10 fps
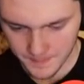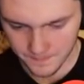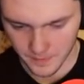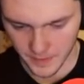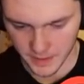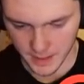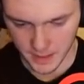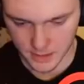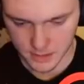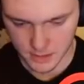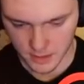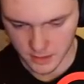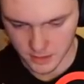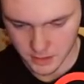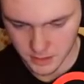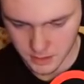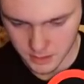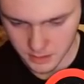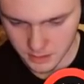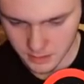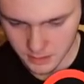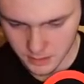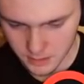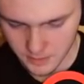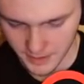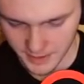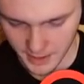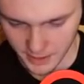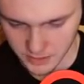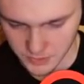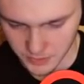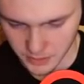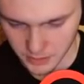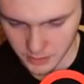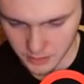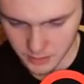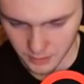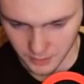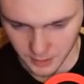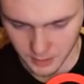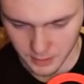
And that dies, I think. That dying gets really good. Okay.